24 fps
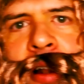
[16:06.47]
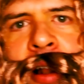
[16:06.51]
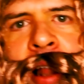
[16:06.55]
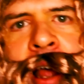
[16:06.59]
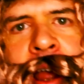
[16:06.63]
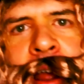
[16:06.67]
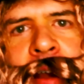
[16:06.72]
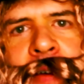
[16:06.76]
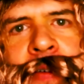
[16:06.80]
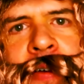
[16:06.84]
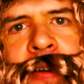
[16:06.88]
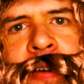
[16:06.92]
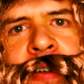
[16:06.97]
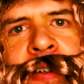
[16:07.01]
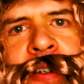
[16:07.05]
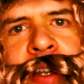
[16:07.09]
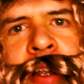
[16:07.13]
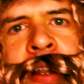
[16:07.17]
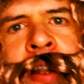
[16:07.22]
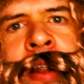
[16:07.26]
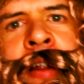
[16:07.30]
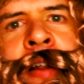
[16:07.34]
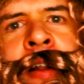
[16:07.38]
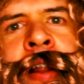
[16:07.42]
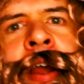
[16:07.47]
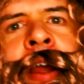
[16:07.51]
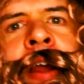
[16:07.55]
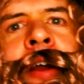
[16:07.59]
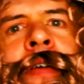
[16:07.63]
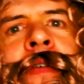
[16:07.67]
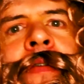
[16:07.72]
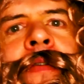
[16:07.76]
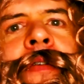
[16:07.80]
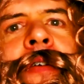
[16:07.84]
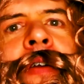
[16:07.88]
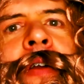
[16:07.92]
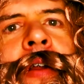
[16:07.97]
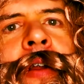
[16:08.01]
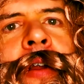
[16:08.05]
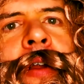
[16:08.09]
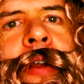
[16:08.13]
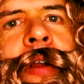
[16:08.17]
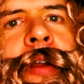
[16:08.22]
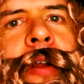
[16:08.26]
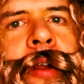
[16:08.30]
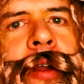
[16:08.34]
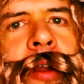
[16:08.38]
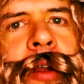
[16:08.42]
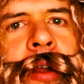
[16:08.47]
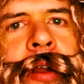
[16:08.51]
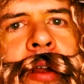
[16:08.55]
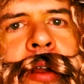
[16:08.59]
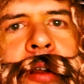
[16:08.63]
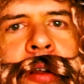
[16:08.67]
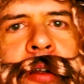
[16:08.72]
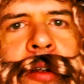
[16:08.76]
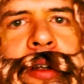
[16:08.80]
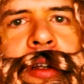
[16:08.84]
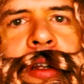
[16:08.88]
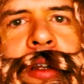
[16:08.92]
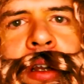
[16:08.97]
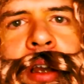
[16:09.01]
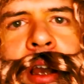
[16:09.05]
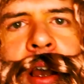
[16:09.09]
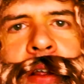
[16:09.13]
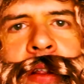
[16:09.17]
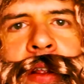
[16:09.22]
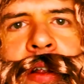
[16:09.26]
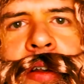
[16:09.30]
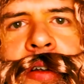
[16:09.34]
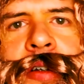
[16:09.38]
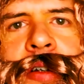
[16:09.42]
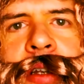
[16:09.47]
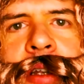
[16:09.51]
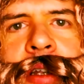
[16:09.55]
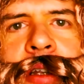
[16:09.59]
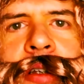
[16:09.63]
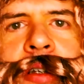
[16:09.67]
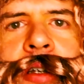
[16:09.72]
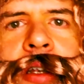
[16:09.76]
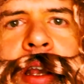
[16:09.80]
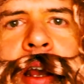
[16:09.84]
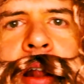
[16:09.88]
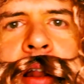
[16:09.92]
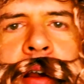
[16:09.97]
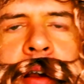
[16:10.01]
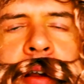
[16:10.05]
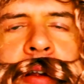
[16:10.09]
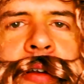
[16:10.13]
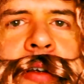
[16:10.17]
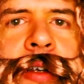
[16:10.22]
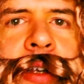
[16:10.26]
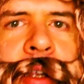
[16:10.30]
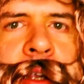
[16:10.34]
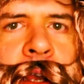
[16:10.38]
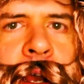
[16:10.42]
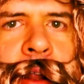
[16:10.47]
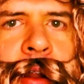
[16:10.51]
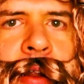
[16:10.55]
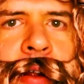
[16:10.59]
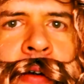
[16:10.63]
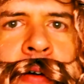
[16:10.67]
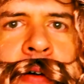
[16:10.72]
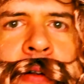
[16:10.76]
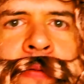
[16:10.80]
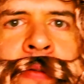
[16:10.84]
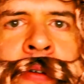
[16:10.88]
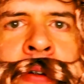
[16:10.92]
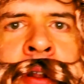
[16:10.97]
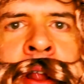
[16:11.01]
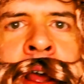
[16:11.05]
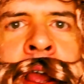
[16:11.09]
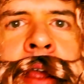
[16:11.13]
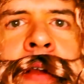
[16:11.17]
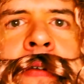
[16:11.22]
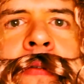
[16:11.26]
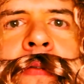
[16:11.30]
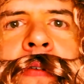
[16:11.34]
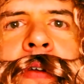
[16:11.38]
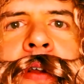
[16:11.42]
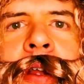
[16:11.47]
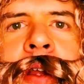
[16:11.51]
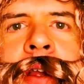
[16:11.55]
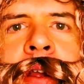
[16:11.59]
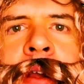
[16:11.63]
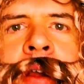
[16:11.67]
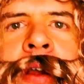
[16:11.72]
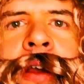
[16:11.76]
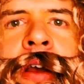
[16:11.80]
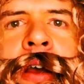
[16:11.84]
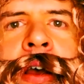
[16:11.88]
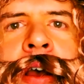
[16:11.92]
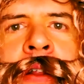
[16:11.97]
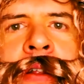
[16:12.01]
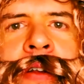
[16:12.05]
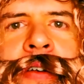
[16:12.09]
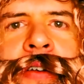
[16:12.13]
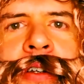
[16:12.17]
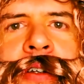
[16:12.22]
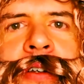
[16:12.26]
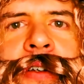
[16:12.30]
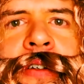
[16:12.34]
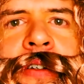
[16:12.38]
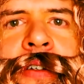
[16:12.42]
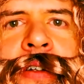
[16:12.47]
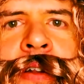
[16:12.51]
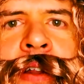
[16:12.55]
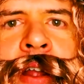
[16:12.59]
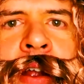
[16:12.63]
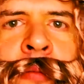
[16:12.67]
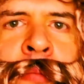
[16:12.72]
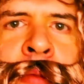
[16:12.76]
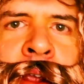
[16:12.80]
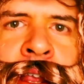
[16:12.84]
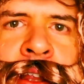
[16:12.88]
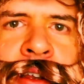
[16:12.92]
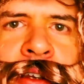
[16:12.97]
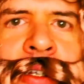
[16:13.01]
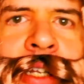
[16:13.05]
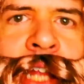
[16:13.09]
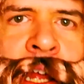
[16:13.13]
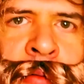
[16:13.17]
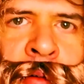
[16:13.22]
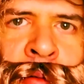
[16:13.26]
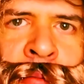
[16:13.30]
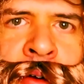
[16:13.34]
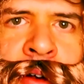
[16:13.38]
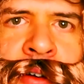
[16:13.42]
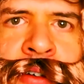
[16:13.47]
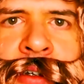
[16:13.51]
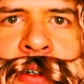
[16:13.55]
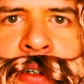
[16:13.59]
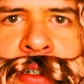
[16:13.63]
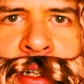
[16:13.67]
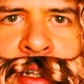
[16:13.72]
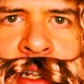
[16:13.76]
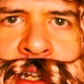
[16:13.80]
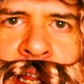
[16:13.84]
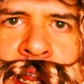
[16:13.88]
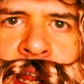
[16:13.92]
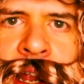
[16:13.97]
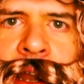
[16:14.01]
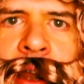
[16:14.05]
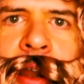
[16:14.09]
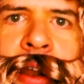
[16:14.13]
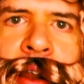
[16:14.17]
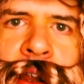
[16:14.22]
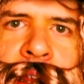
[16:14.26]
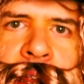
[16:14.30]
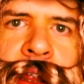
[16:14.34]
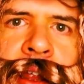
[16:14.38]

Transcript: to laugh, her sickening laugh. And then she got hold of a knife, and then she just stood there making stabbing motions in the air,